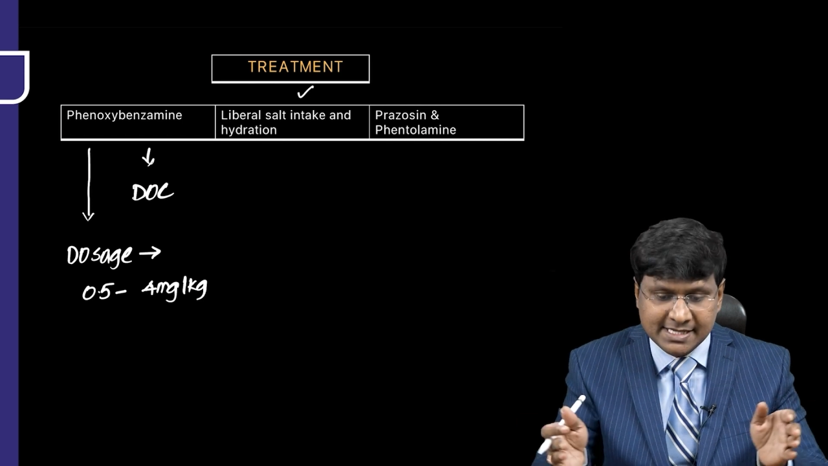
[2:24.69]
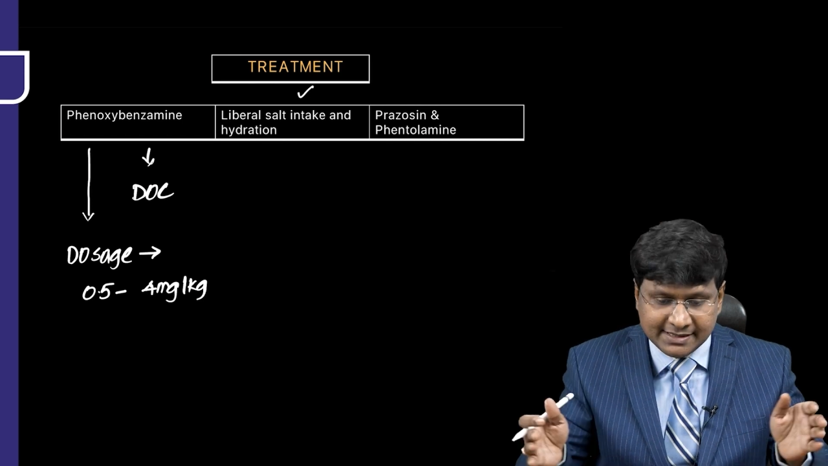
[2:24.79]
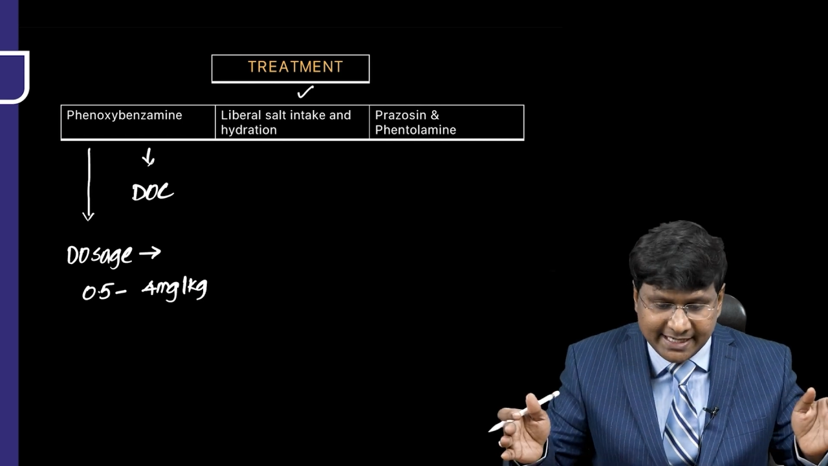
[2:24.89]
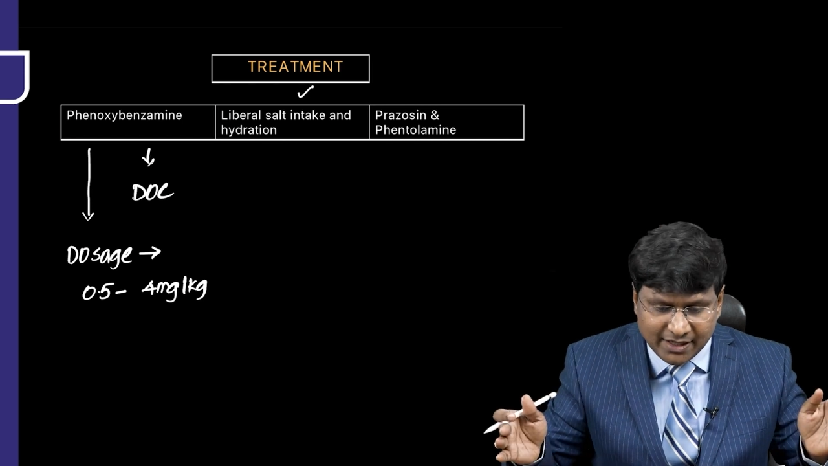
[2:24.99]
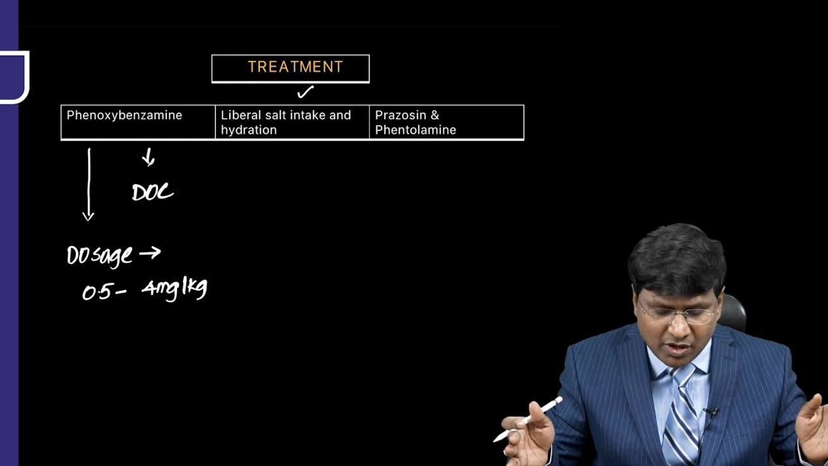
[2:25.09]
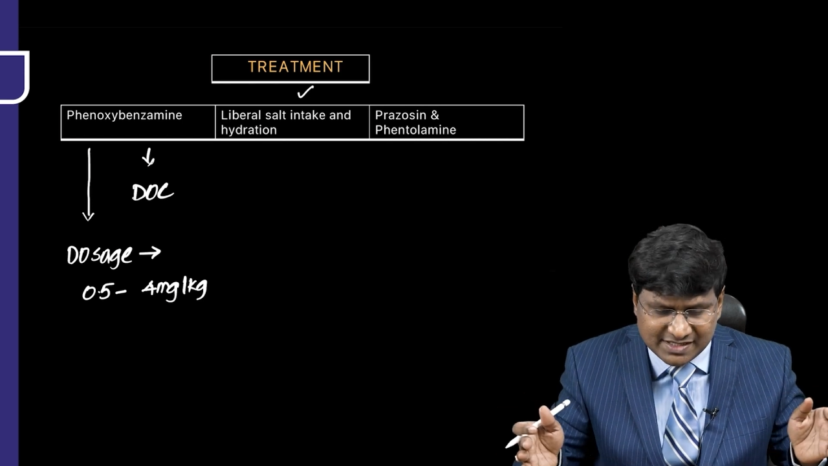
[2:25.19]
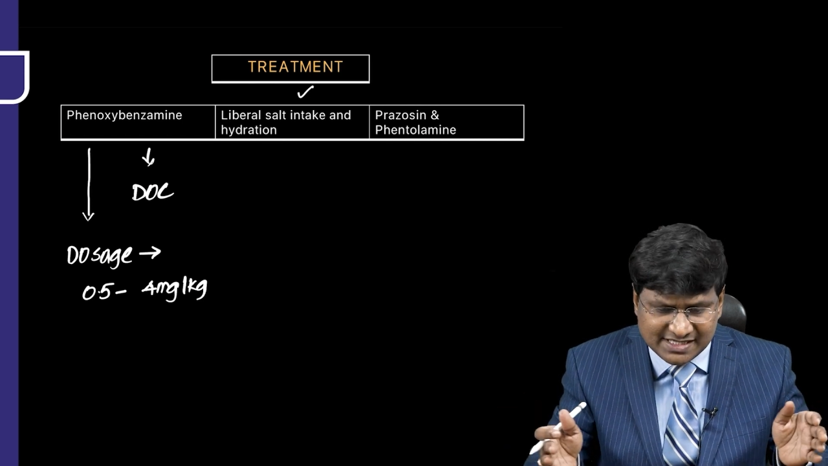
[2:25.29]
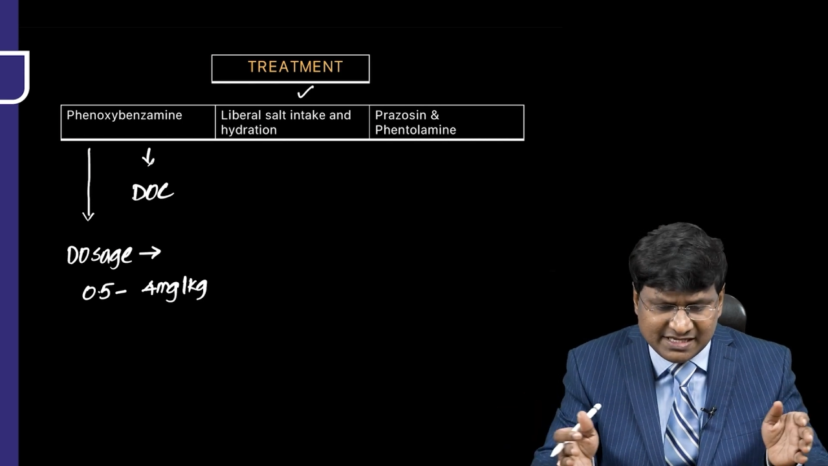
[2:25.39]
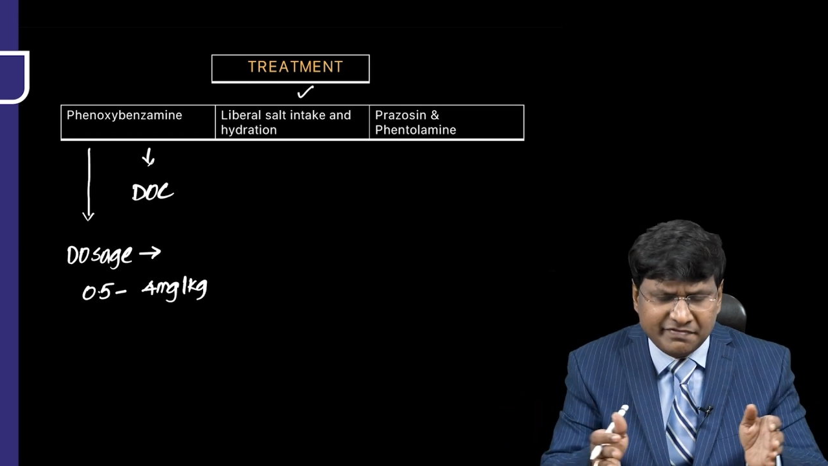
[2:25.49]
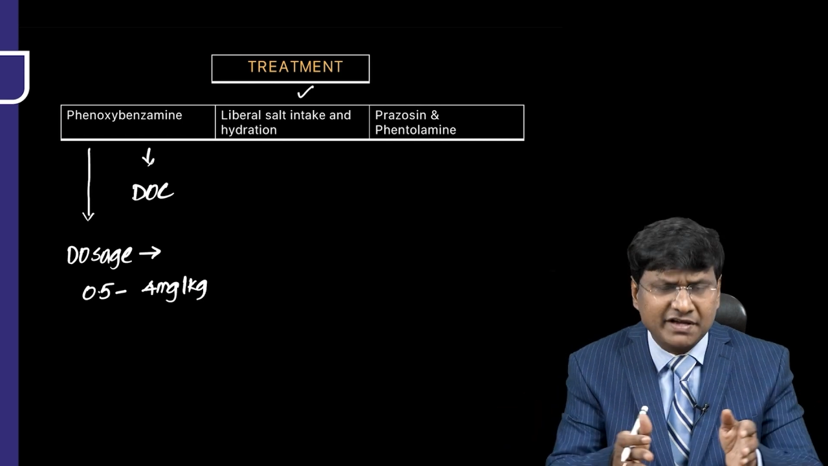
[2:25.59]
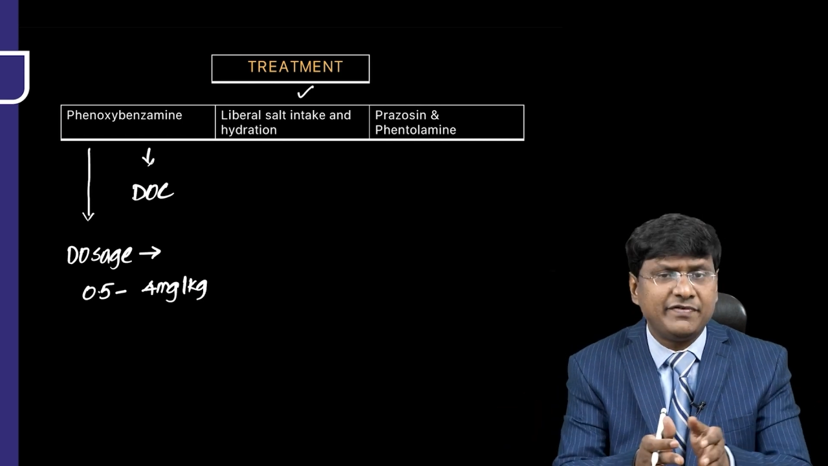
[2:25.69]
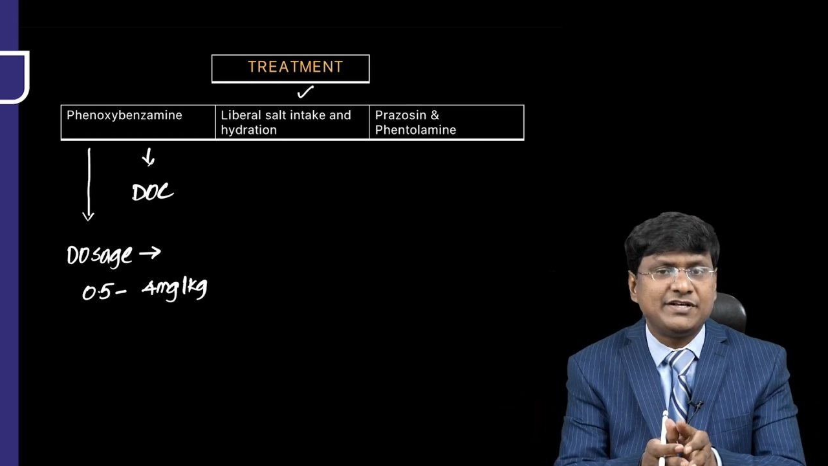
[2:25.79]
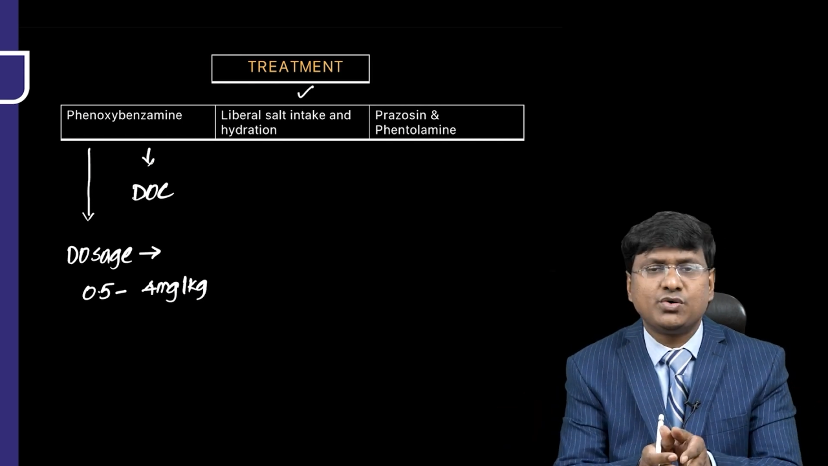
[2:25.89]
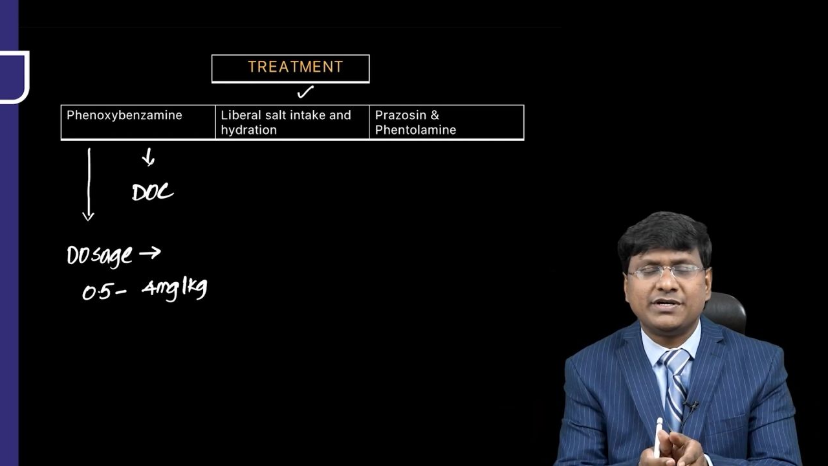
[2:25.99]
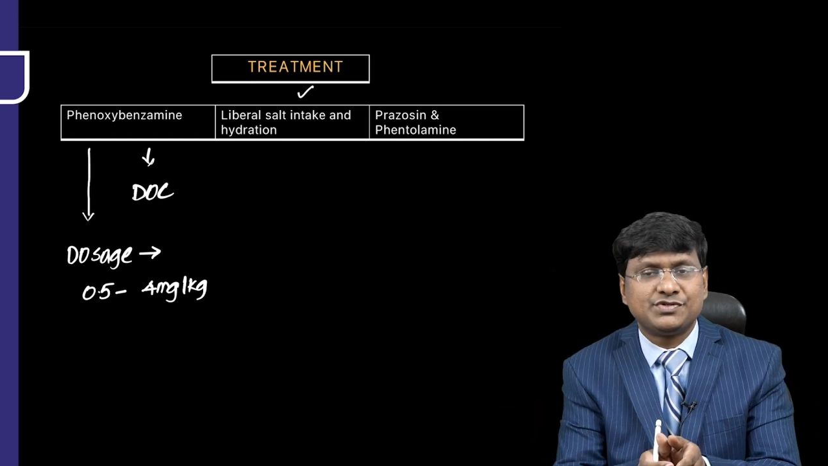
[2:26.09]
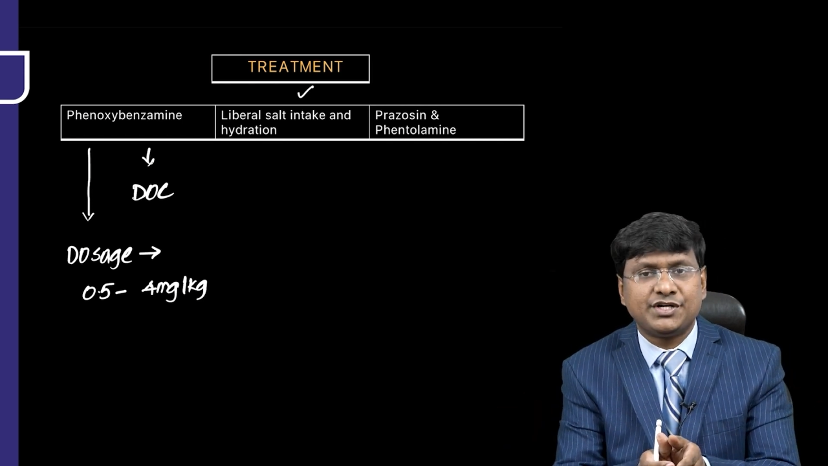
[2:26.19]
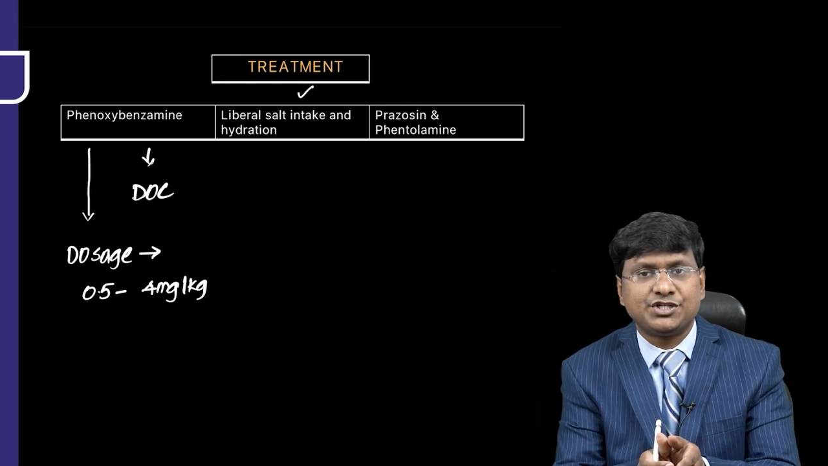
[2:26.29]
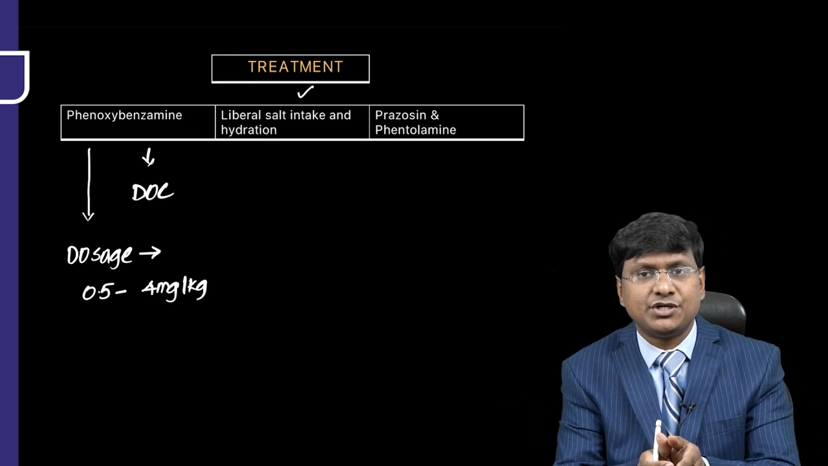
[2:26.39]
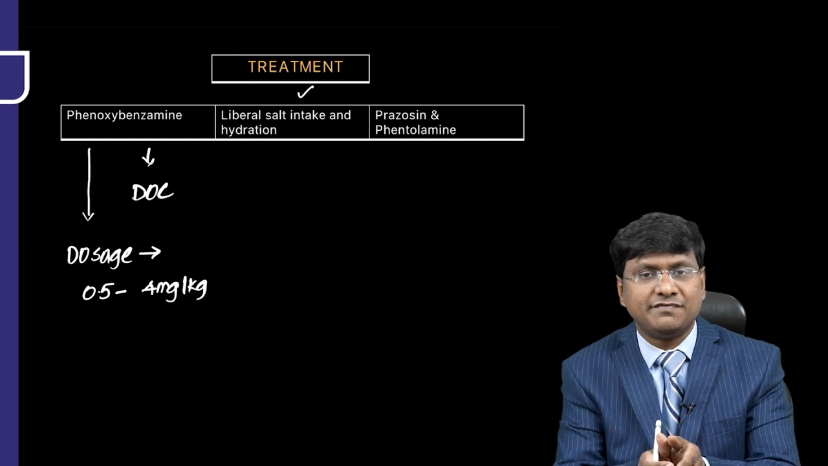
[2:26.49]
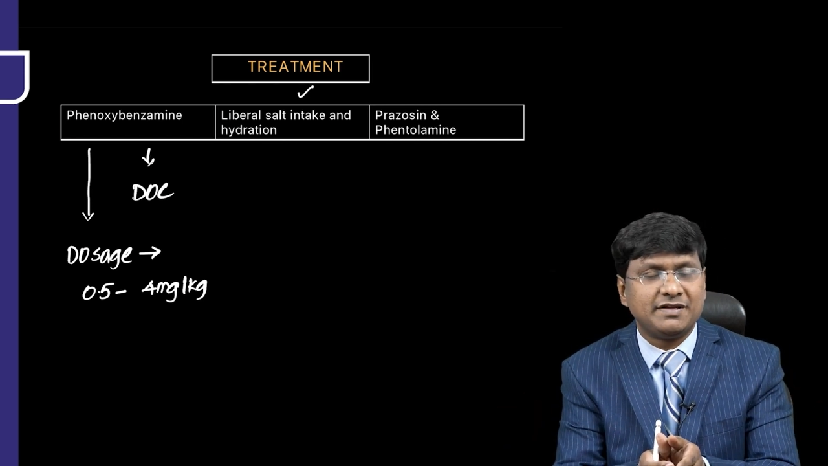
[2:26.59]
They are causing severe
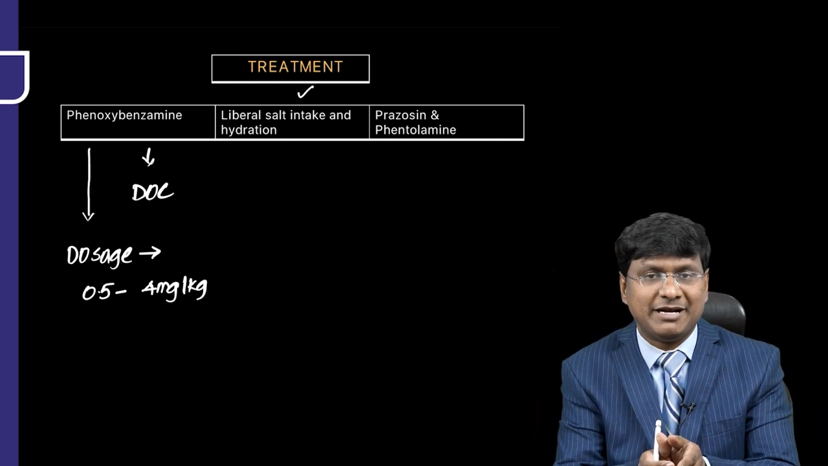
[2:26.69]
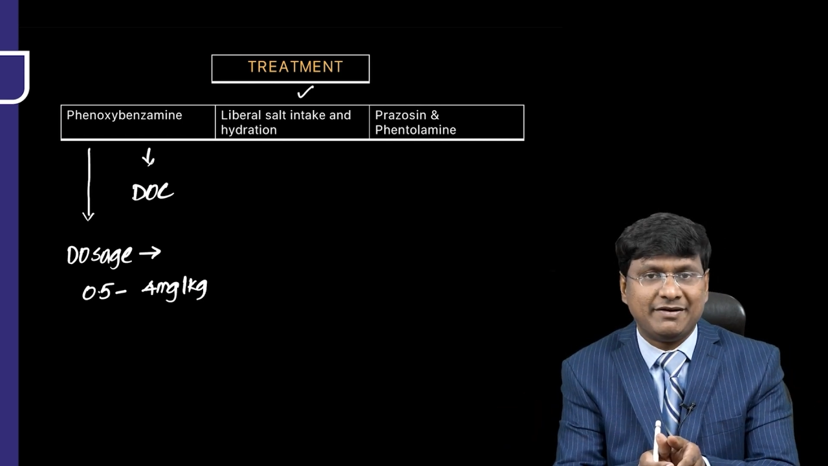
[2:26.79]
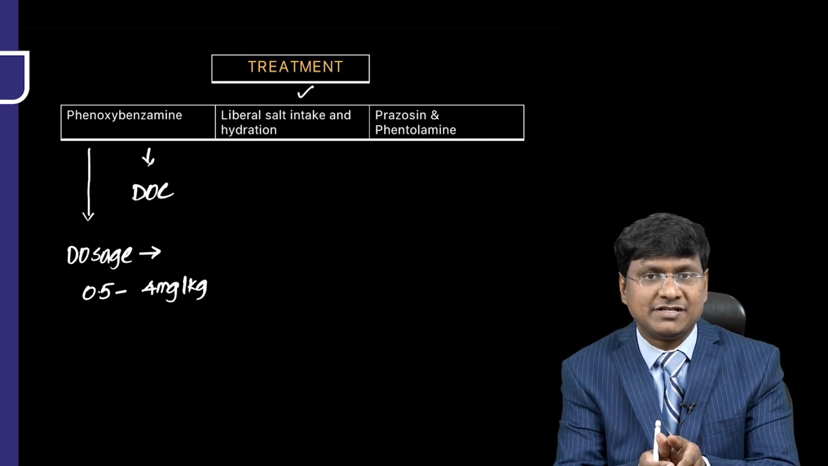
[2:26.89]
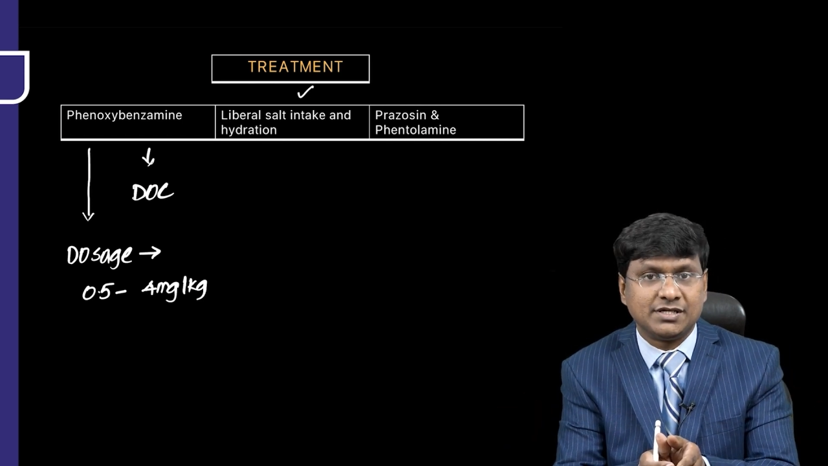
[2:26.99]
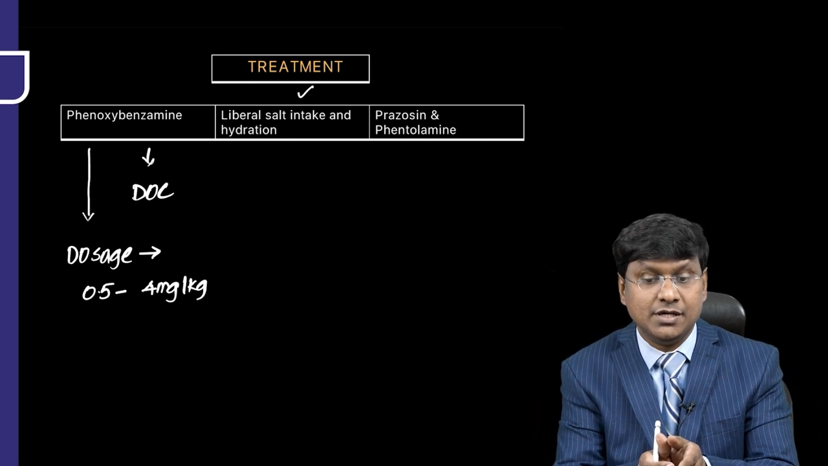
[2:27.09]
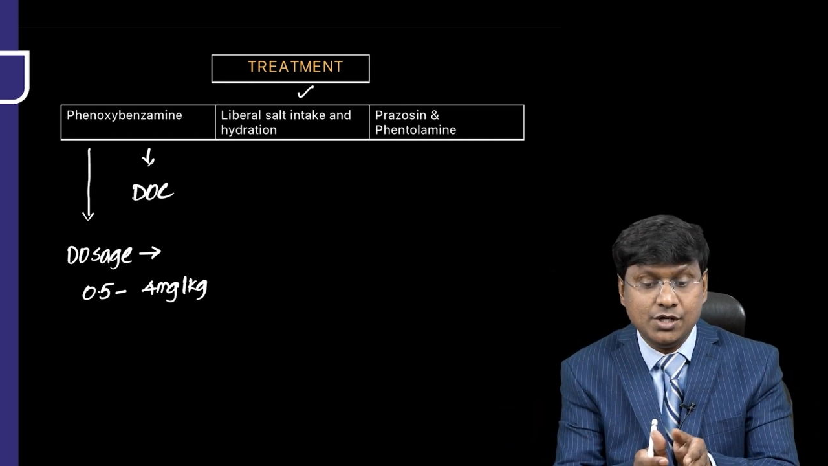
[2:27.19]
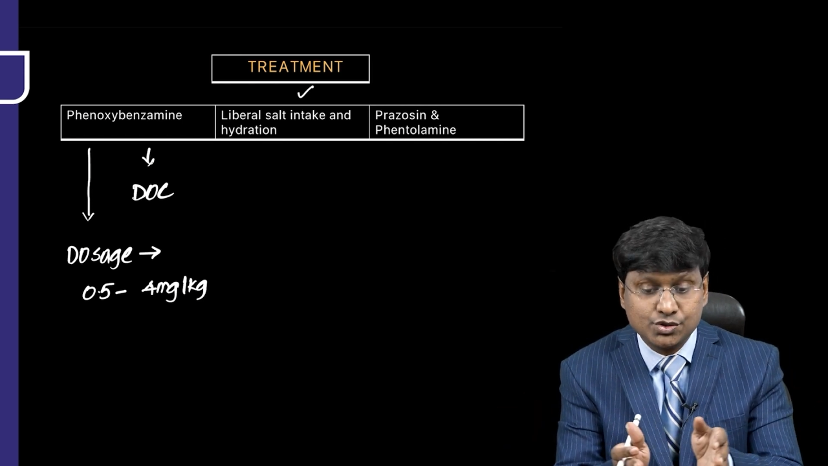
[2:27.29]
vasoconstriction of the blood vessel.